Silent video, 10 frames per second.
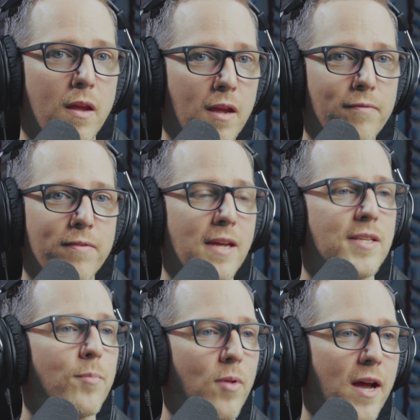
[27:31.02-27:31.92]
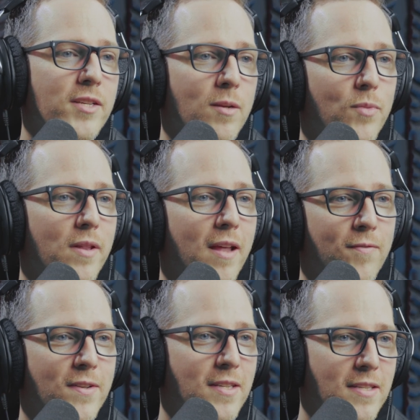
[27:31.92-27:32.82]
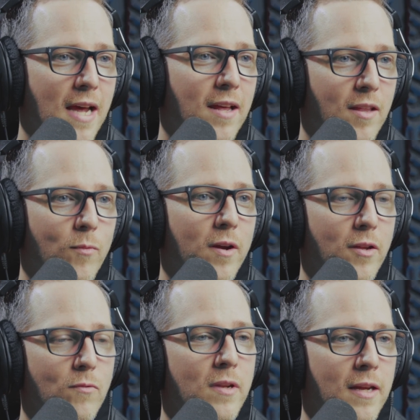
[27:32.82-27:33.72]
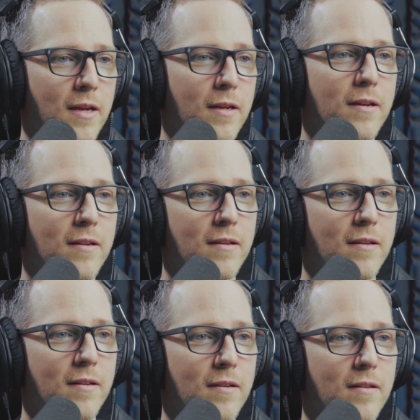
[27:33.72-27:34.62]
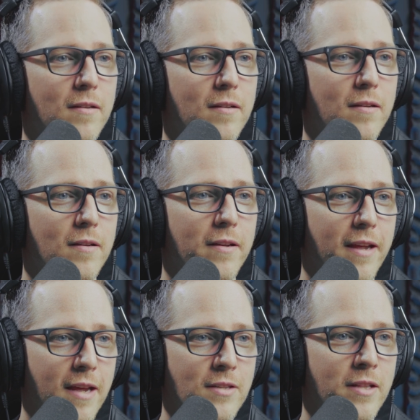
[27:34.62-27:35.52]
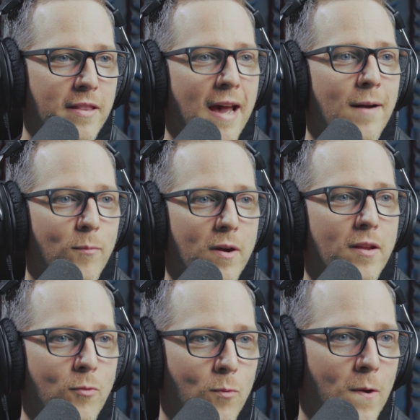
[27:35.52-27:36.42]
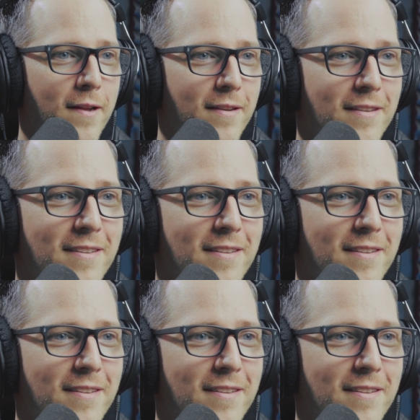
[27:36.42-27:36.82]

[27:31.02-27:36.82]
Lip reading: if they supply something that fits exactly what you need, isn't that what you want?